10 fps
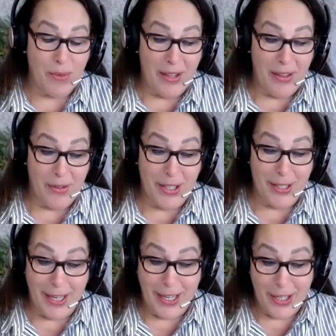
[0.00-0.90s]
rather
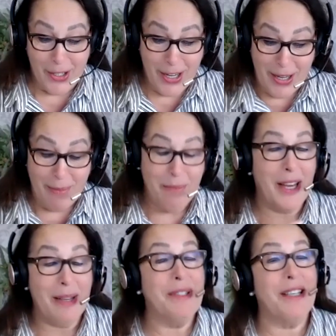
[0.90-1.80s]
than later.
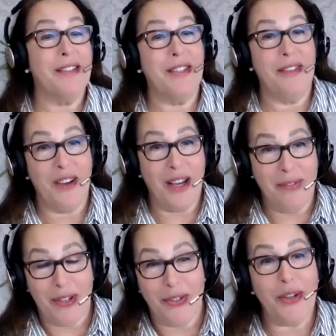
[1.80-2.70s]
I'm
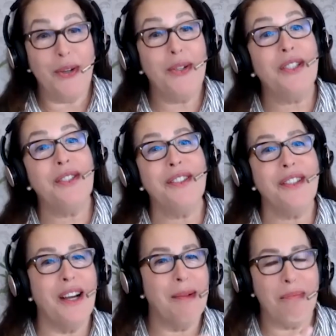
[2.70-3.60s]
65 years old.
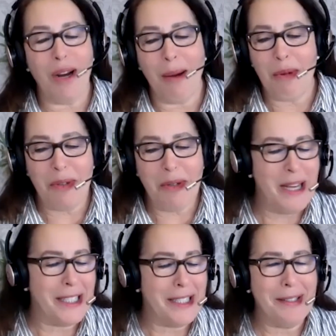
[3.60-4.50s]
I'm probably
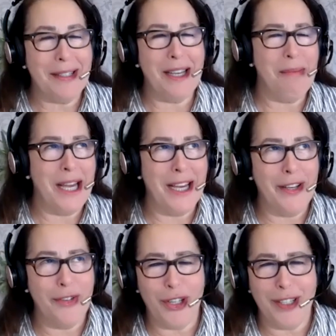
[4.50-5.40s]
about the same
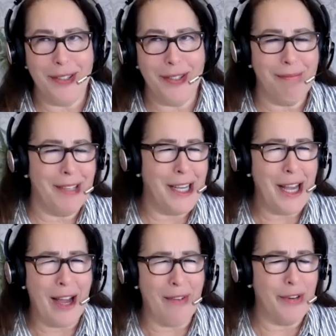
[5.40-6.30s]
age as the
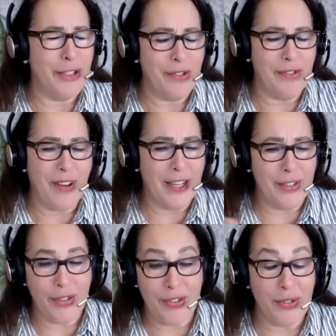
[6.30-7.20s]
average
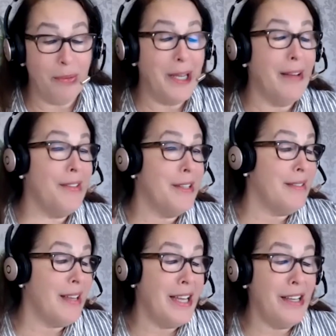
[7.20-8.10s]
advisor. So we have
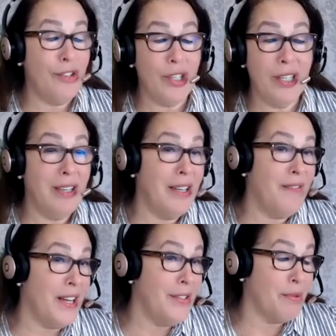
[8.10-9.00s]
this aging
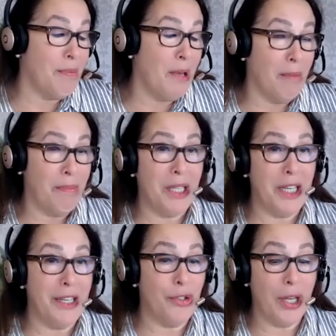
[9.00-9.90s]
advisor
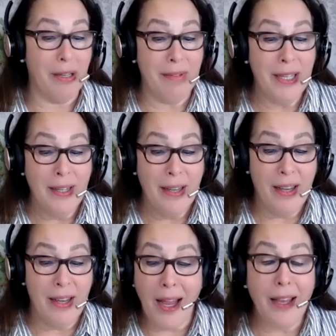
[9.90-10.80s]
population.
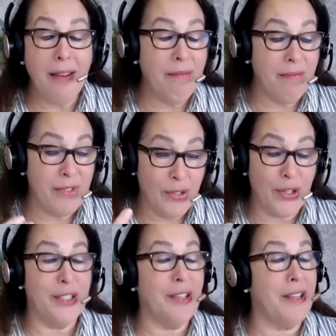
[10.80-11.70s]
I
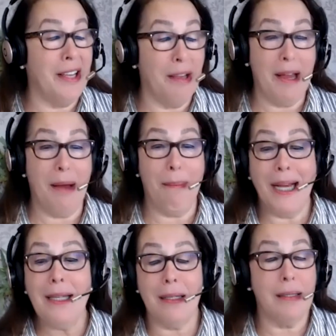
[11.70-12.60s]
started to think about
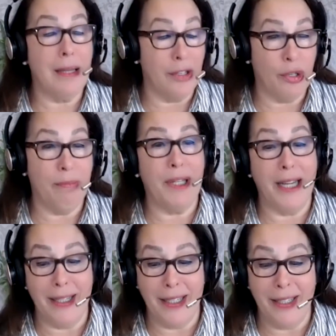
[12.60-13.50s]
my succession
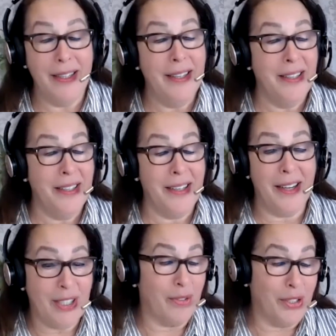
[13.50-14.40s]
planning
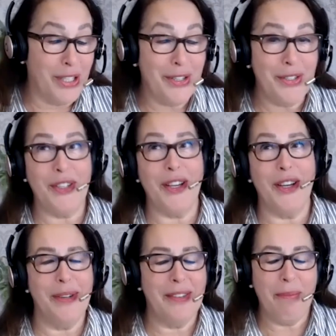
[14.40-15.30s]
several years
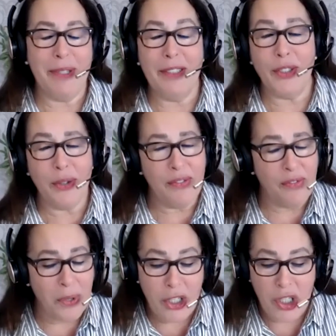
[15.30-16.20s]
ago and have been so
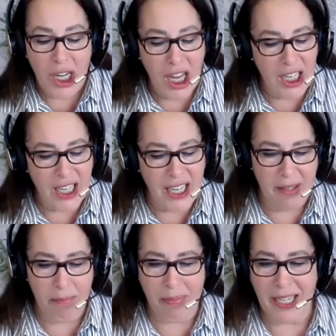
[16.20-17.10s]
fortunate
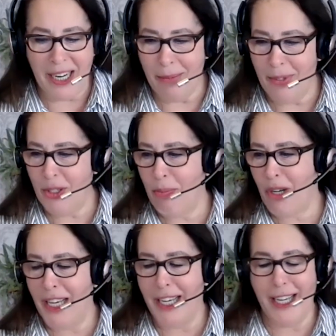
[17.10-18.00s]
in being able to
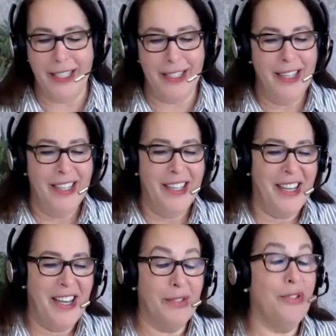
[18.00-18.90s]
bring in,
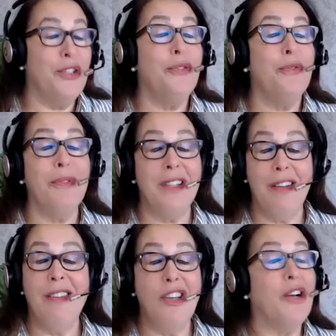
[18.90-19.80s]
two
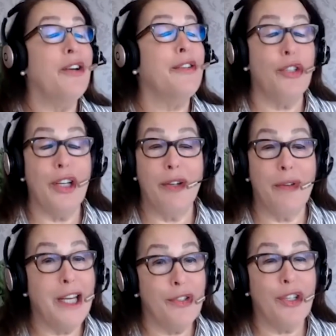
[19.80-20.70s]
younger
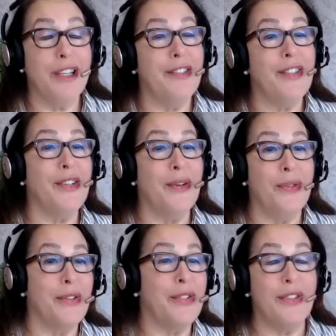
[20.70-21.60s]
generations. So
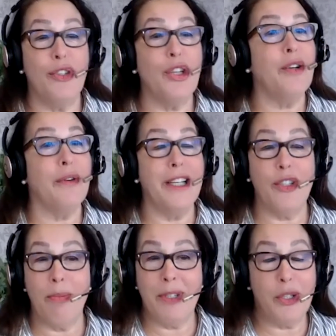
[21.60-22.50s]
there's a
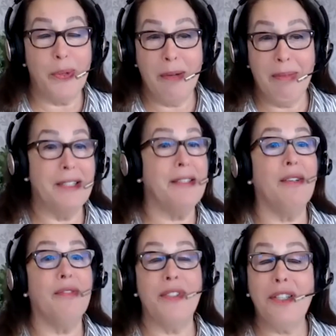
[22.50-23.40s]
generation between
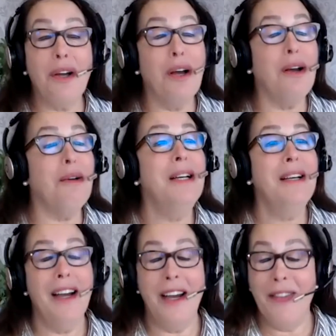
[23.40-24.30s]
myself and Tom,
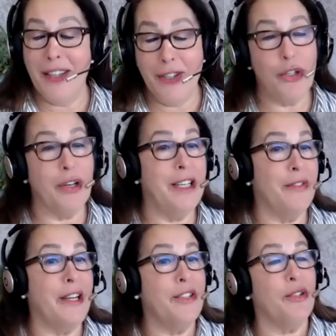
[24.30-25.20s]
and then a
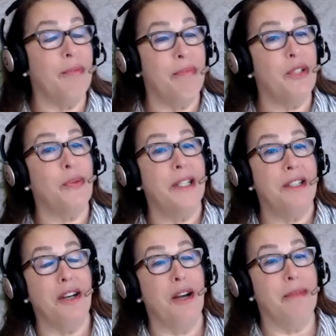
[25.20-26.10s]
generation between
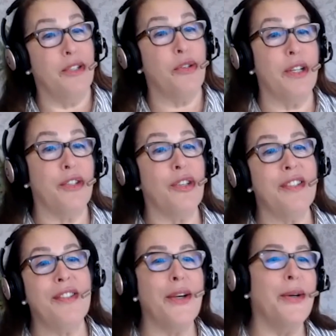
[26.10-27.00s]
Tom and
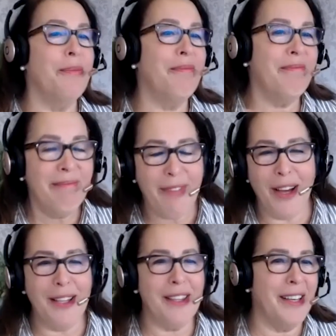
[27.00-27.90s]
Tricia. So
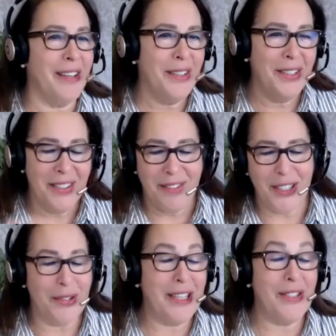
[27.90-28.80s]
I think,
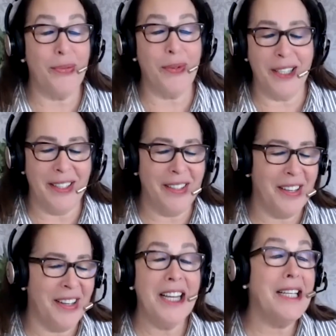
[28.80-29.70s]
that's really
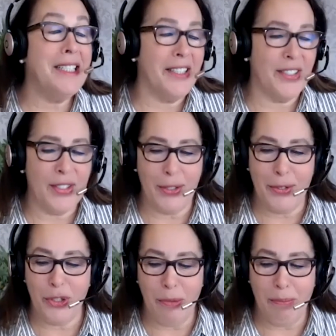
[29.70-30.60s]
an ideal
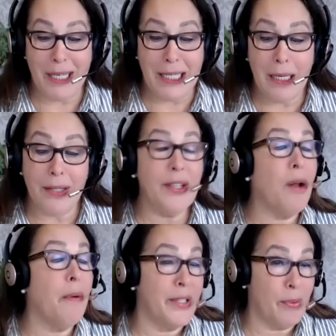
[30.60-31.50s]
solution, but it doesn't
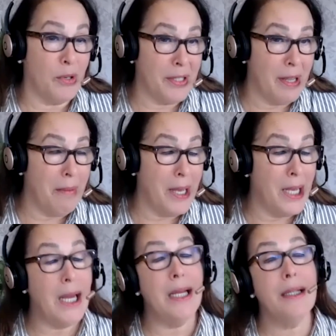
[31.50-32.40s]
always work that
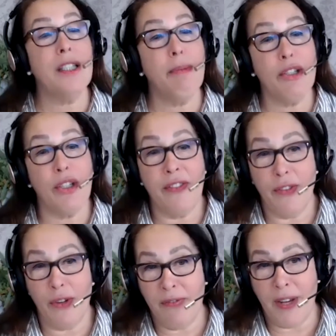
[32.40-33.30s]
way, and especially
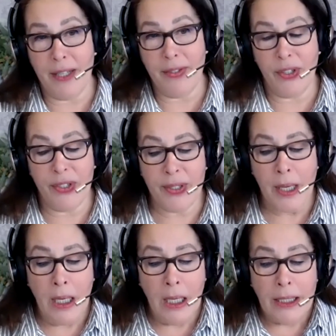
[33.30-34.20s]
for advisors.
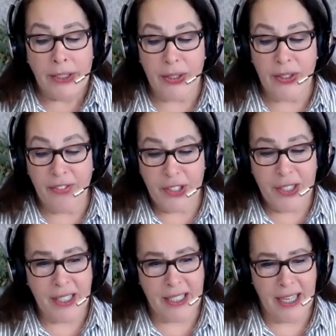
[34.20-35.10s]
So the
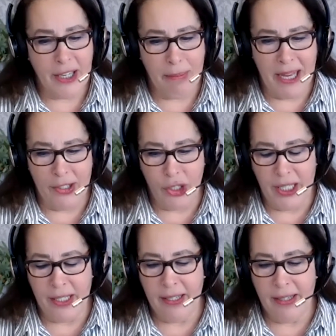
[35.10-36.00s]
first thing that you
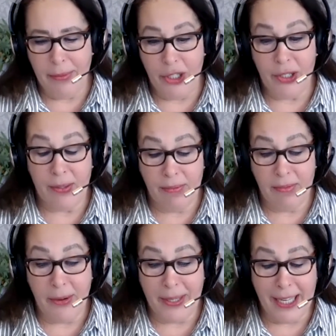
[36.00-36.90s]
mentioned, which is,
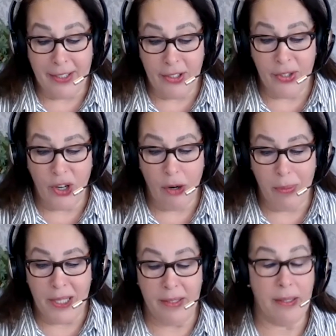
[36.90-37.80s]
I'd like to start
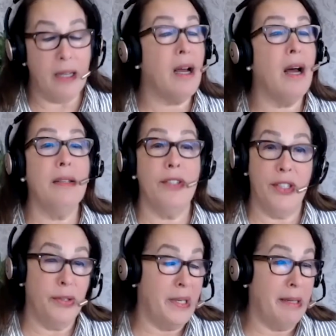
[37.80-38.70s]
with, is
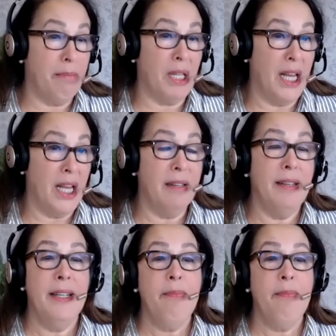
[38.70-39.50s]
continuity plan.